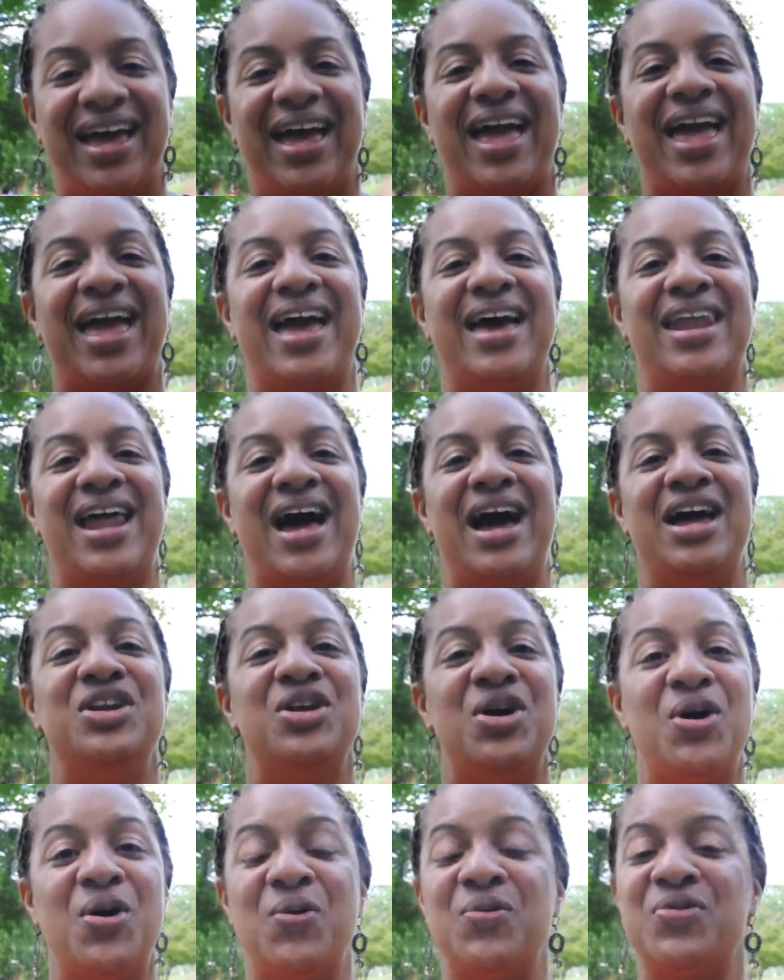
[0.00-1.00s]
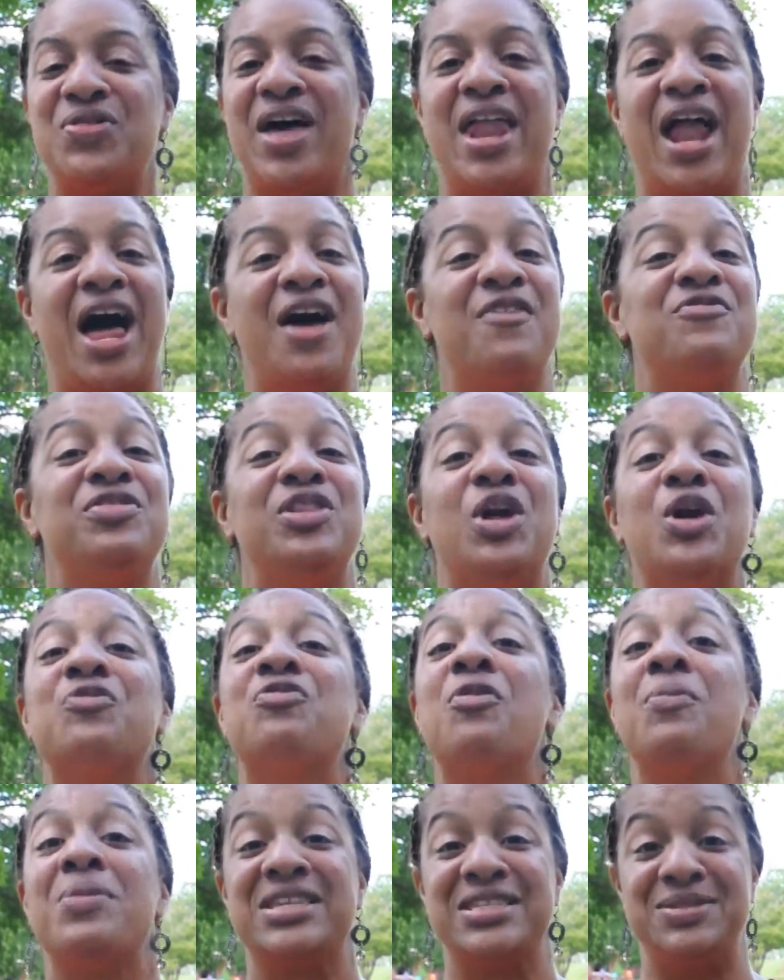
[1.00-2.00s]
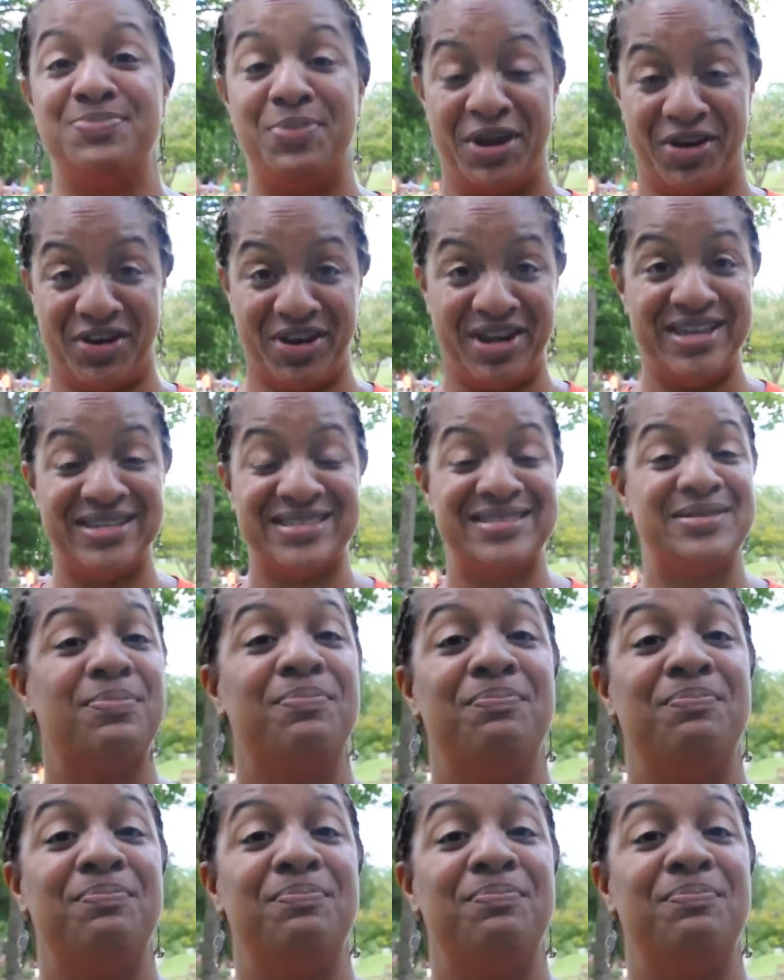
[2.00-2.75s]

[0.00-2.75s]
And I know that I've learned from experience,